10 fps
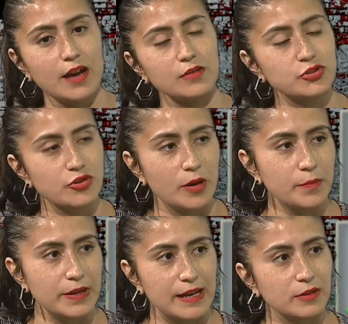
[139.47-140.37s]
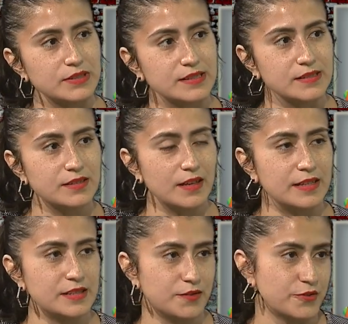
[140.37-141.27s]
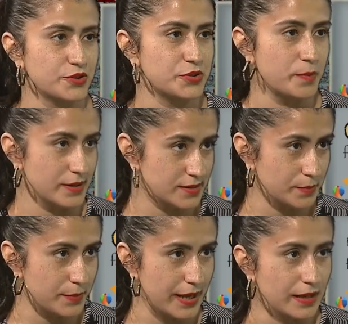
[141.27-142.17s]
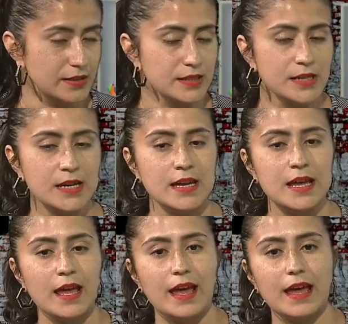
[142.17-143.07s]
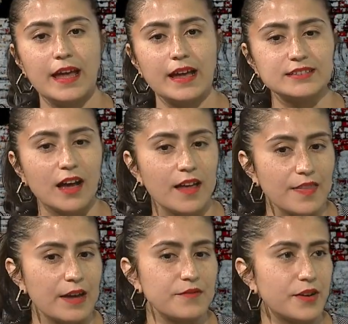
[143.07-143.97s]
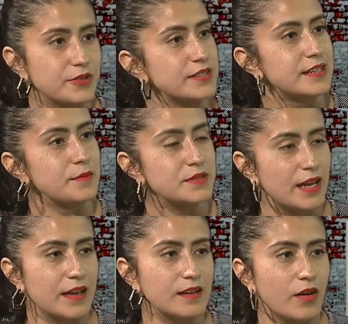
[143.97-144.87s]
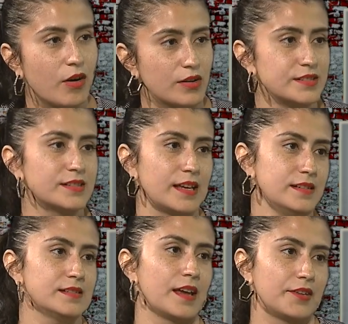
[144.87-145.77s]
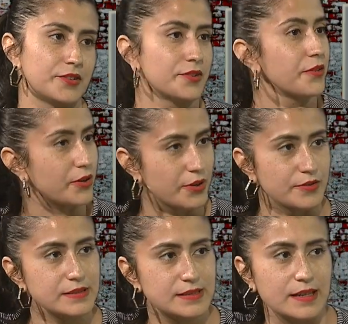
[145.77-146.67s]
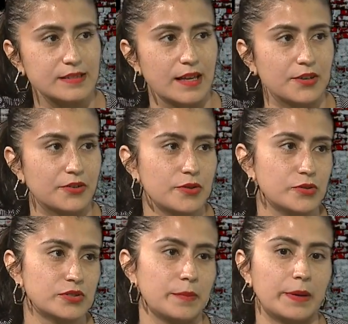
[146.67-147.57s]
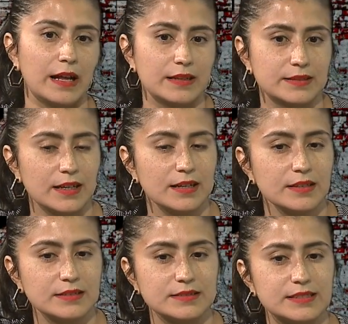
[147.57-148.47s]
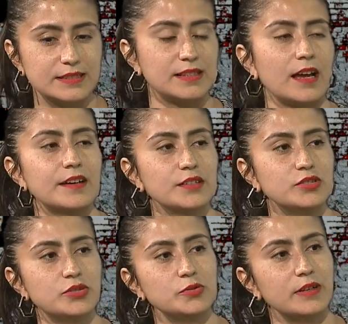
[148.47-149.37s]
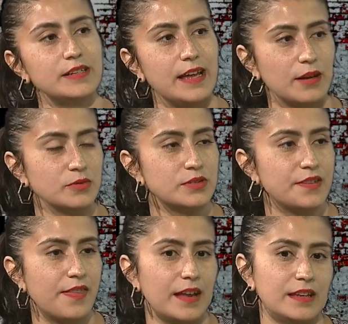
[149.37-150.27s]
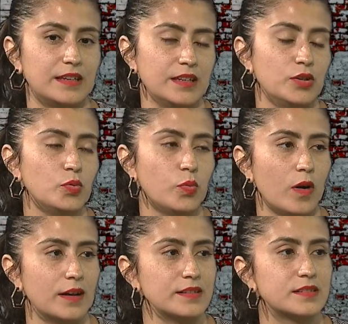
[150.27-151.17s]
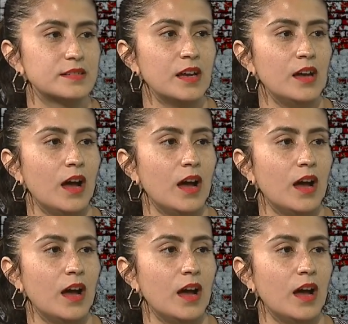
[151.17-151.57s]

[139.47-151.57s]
Donald Trump announces his first Muslim ban. And on that very same day, our state senator, the current state senator, Jose Peralta, decided to announce that he was